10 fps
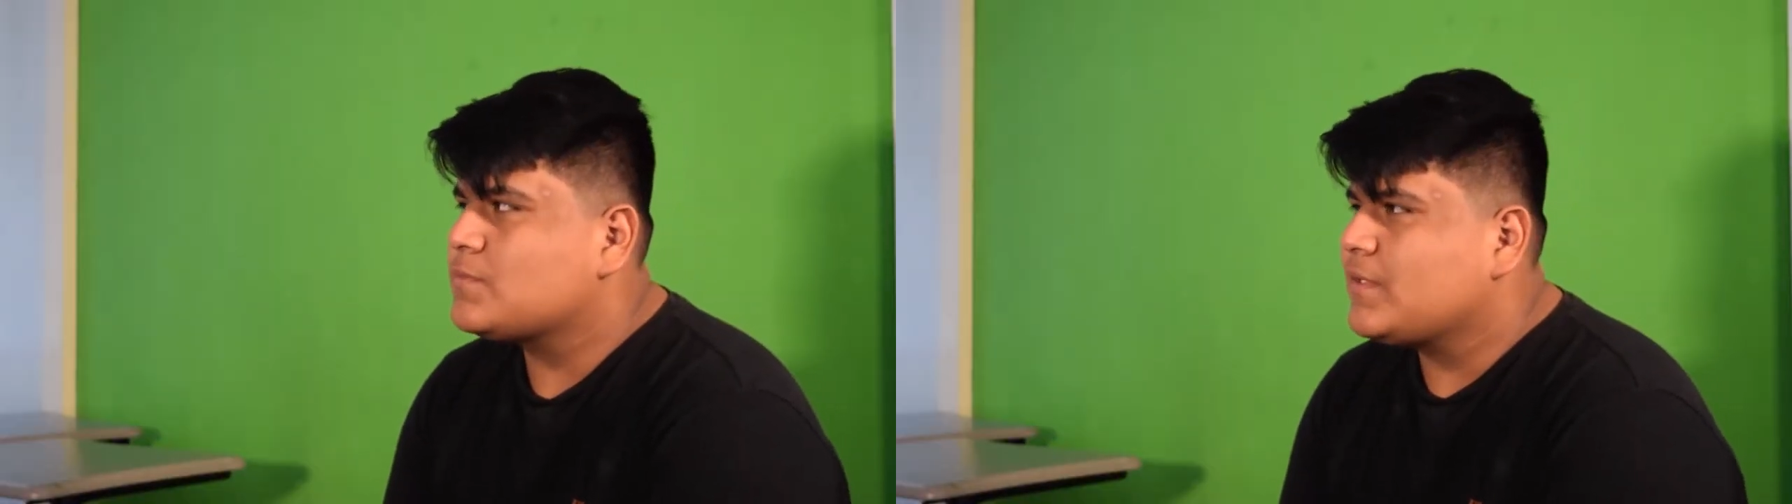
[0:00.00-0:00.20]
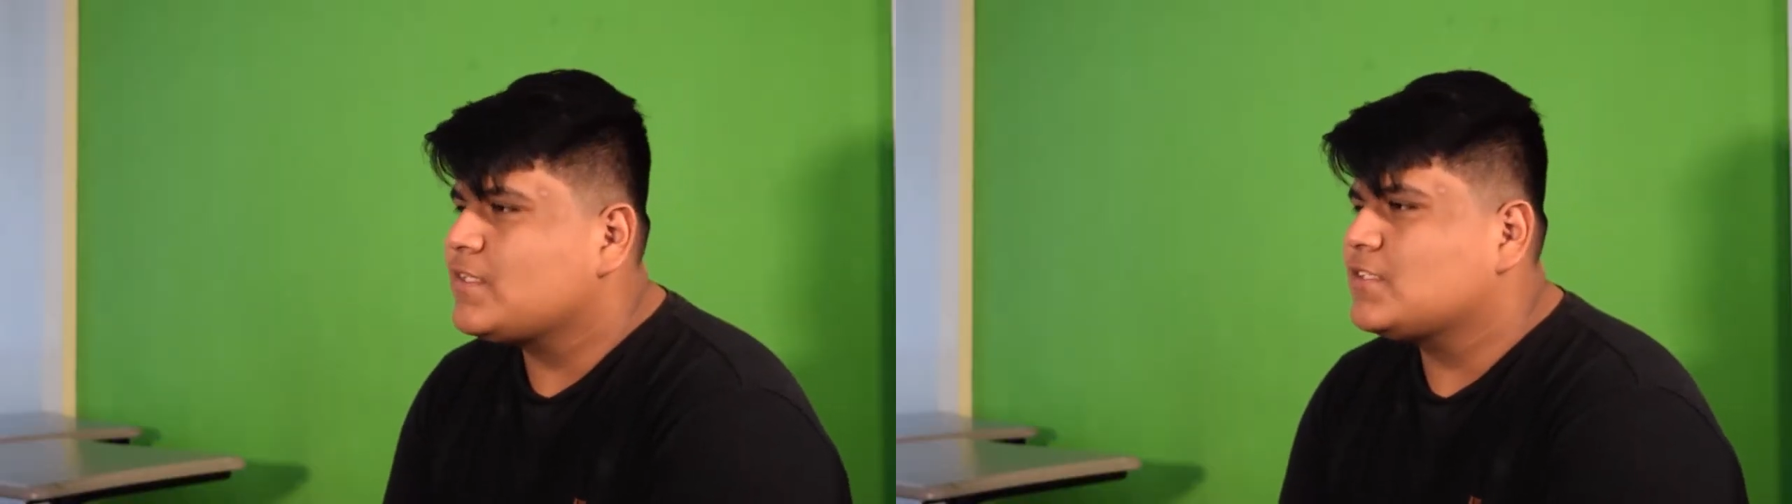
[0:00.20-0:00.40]

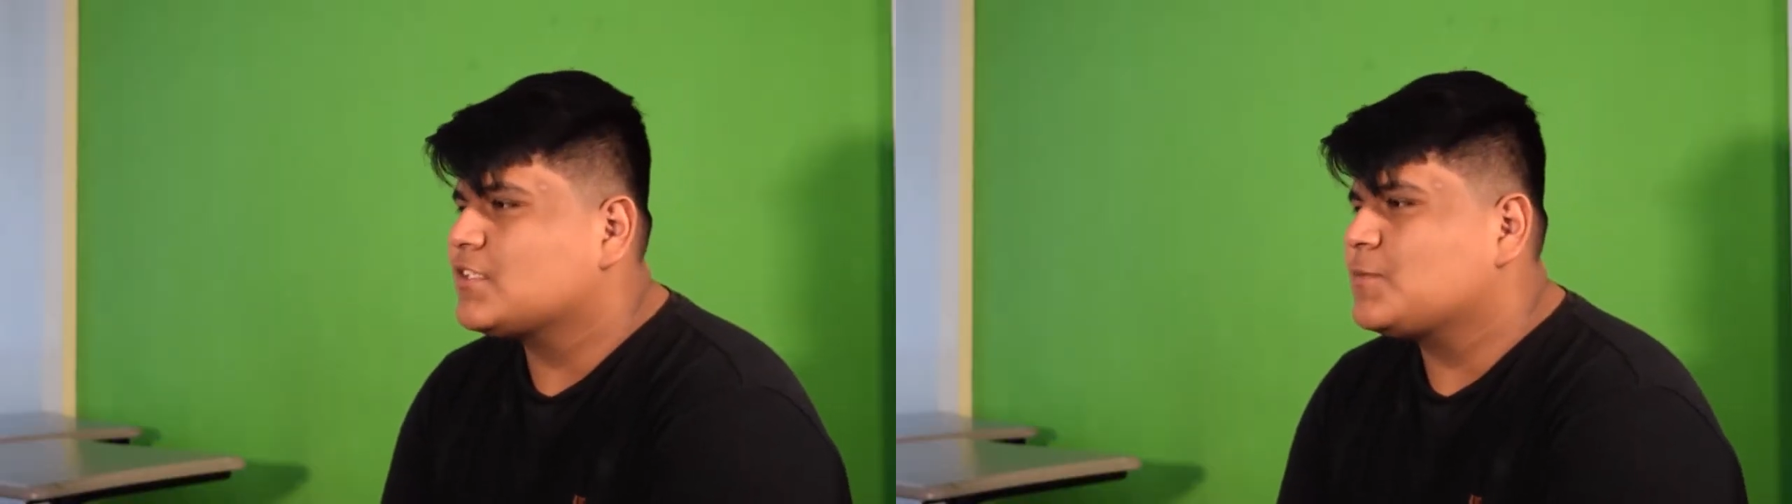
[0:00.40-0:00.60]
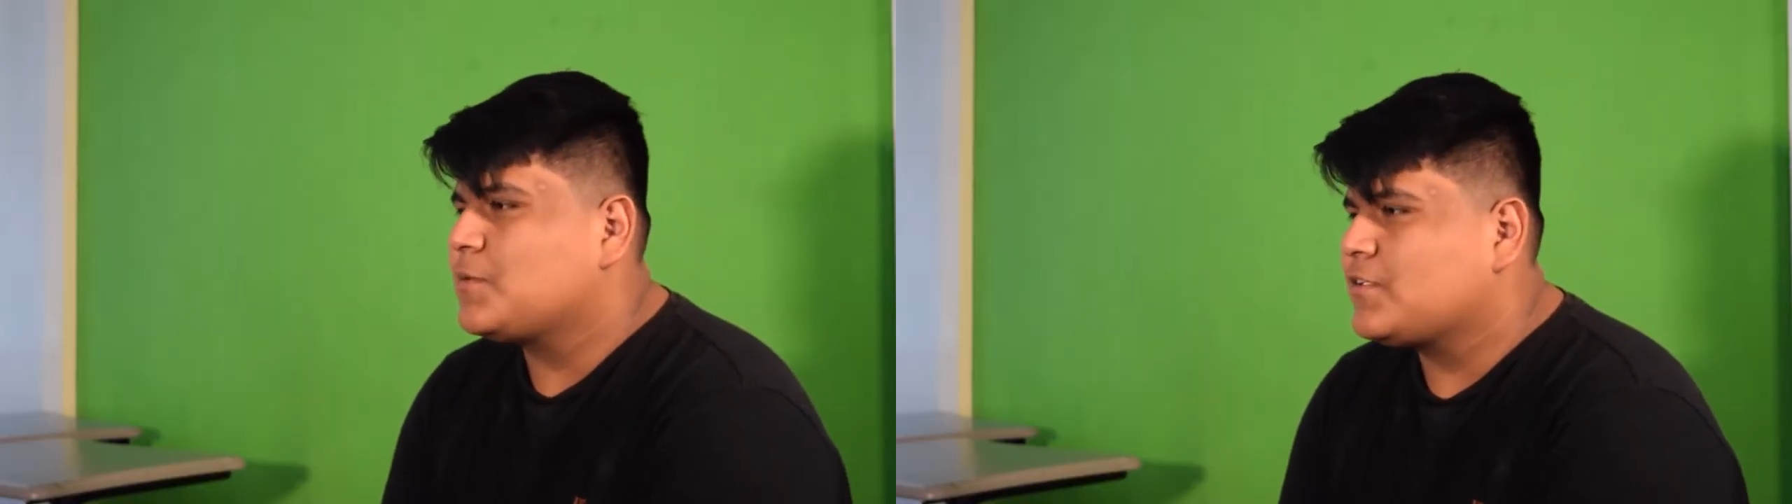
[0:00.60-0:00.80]
made this
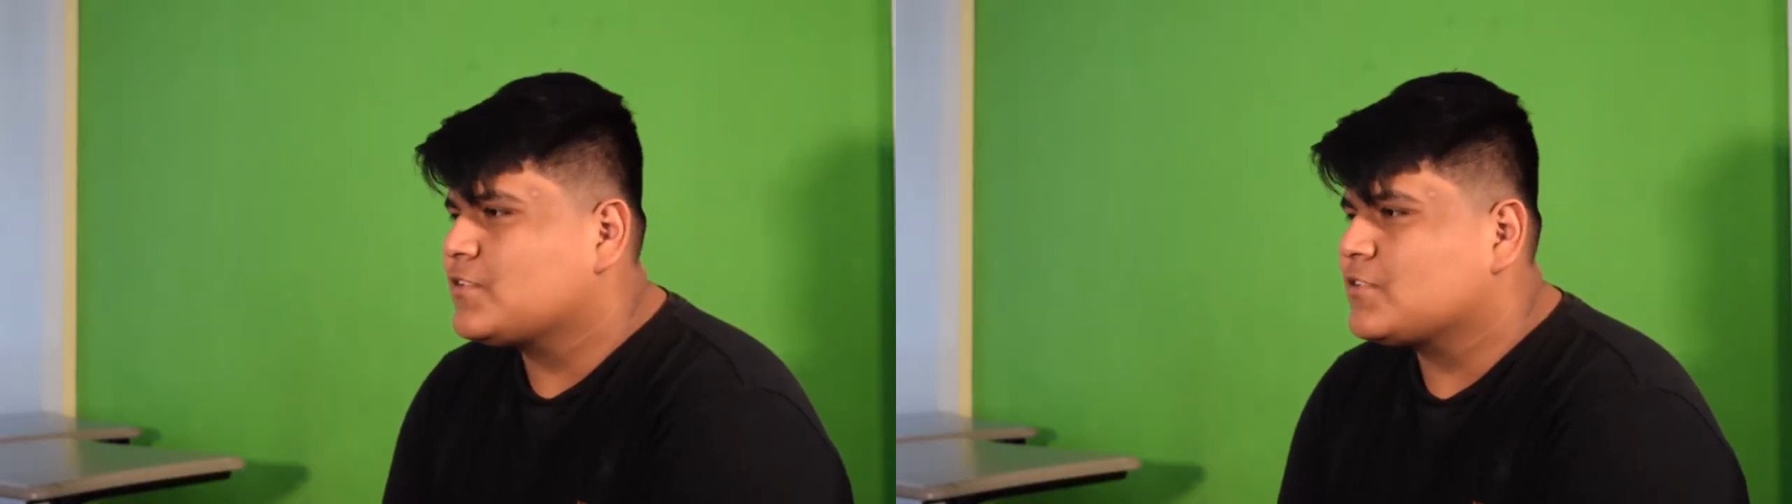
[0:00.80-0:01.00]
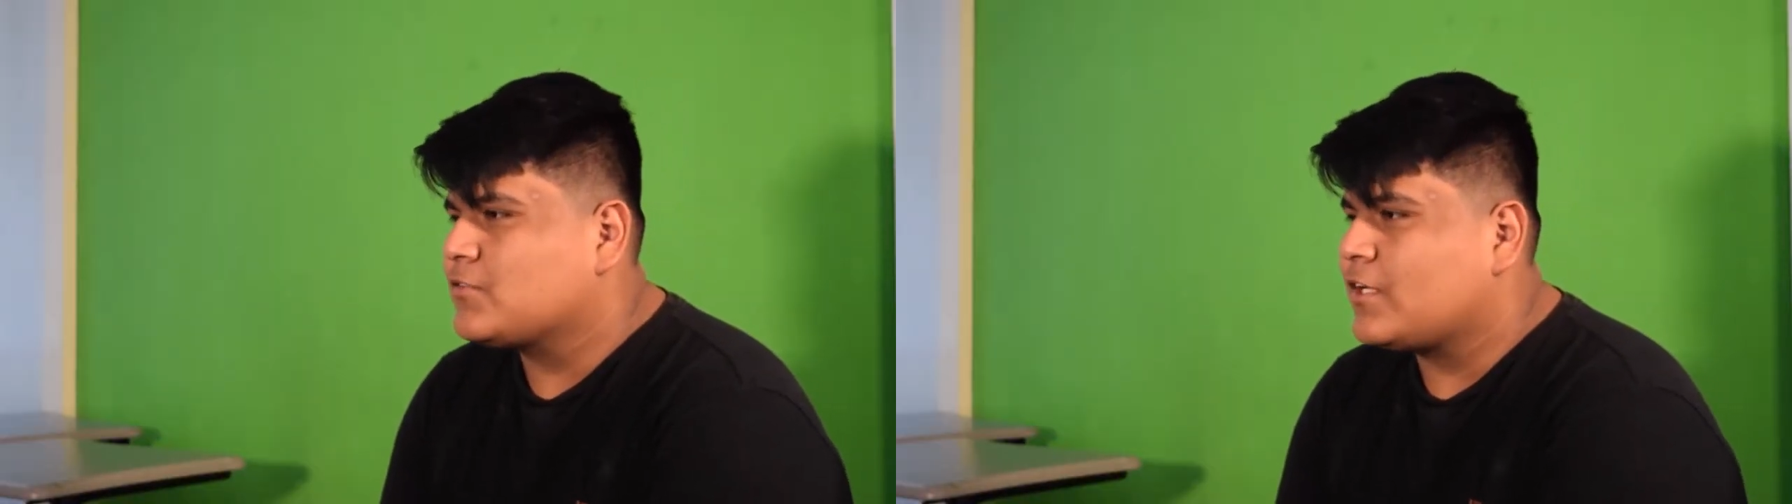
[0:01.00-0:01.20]

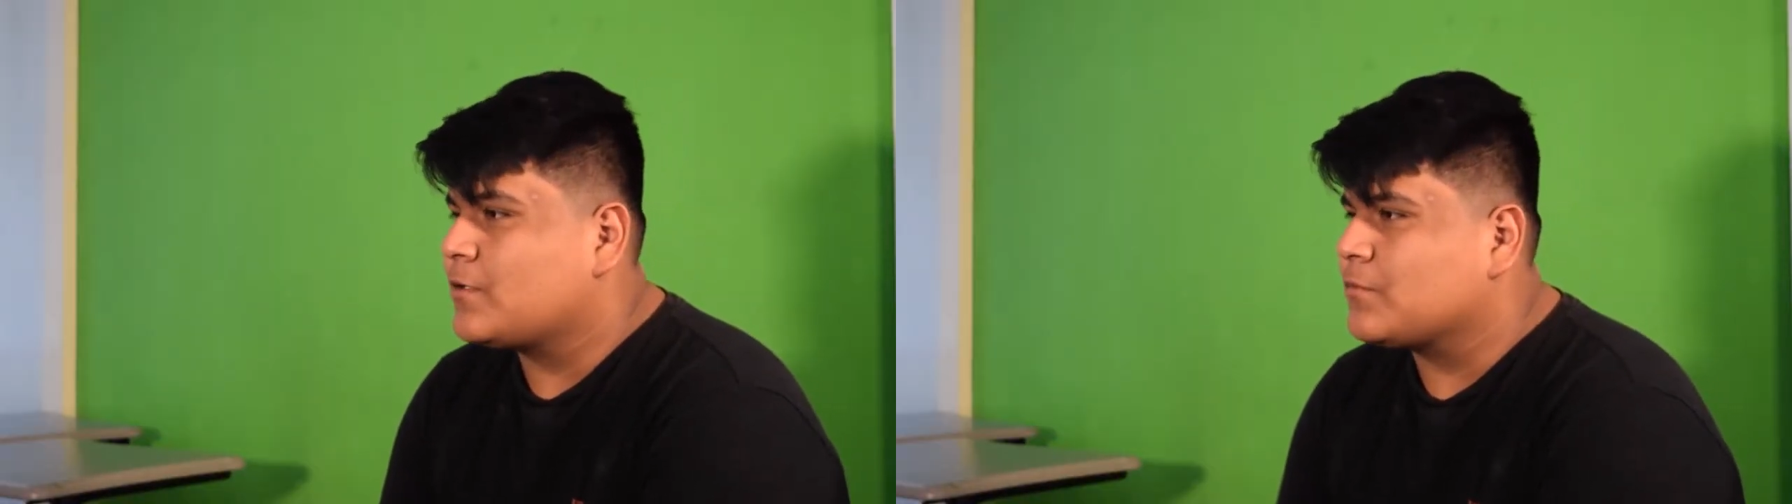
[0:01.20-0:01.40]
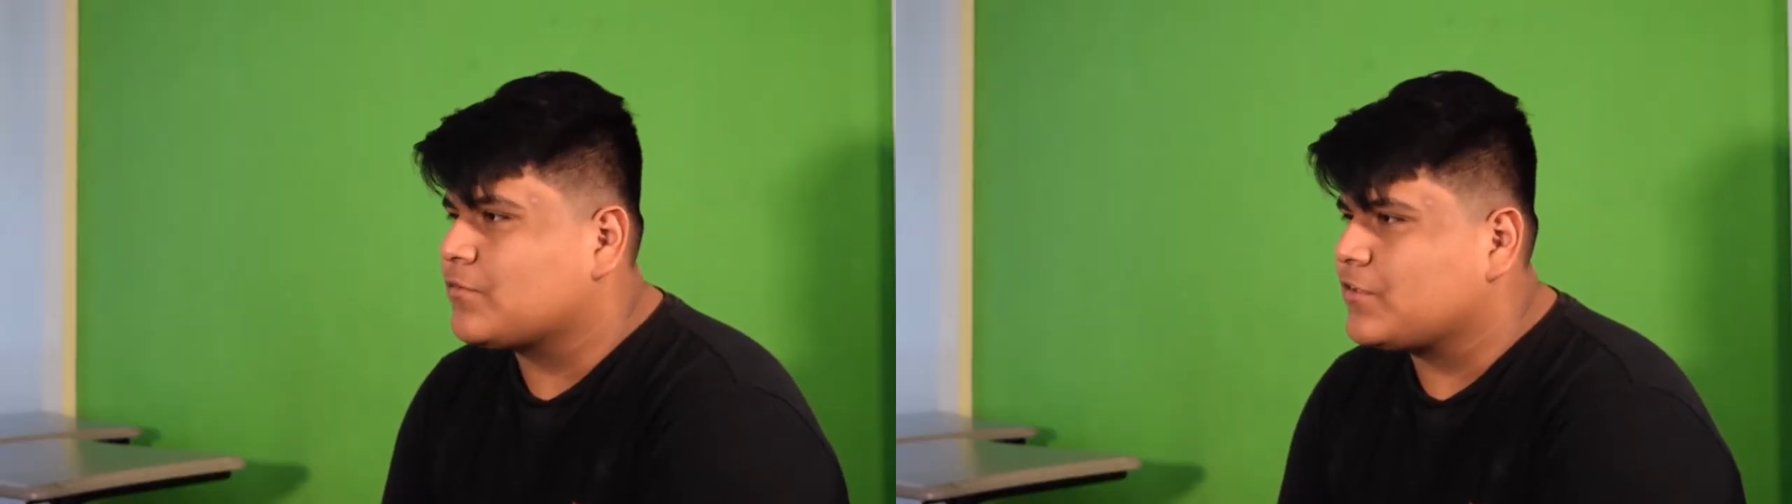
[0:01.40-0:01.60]
experience so
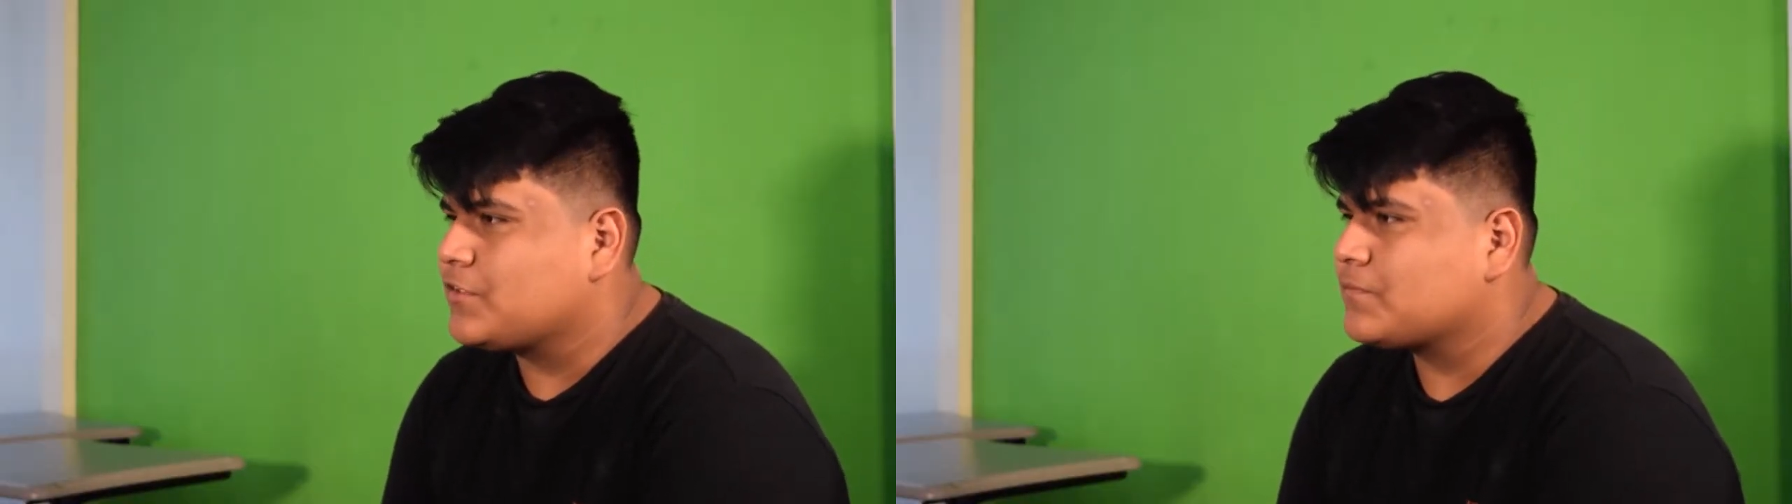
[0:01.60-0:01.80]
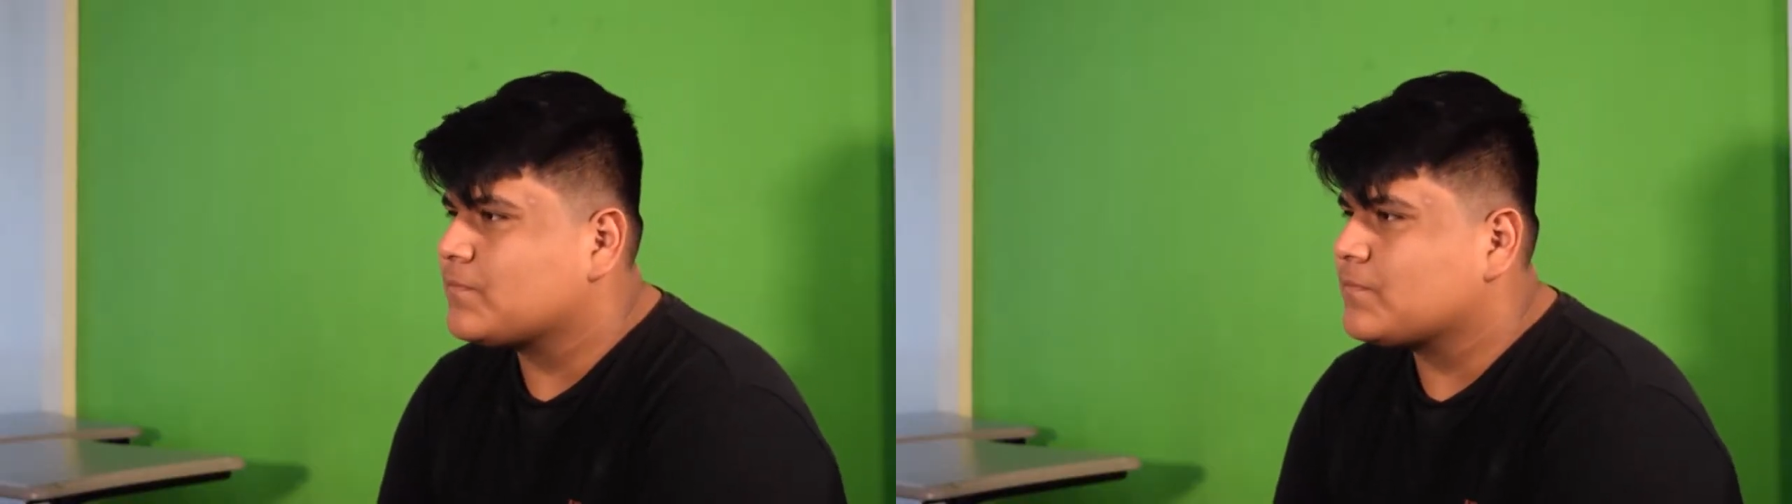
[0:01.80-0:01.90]
terrible for you?